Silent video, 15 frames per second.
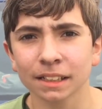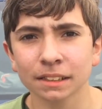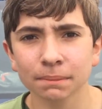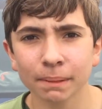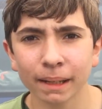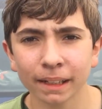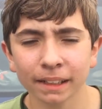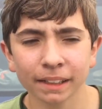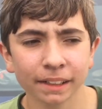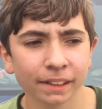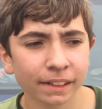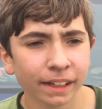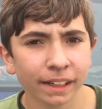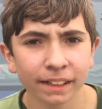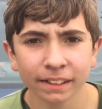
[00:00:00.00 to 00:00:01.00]
it's Matty here
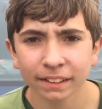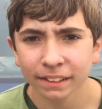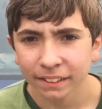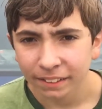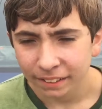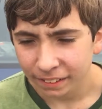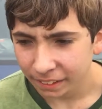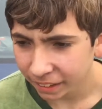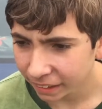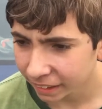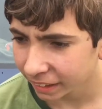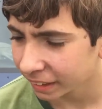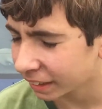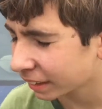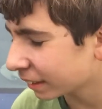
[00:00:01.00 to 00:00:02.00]
again.
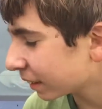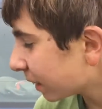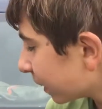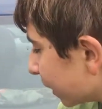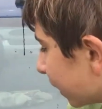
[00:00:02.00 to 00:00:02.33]
And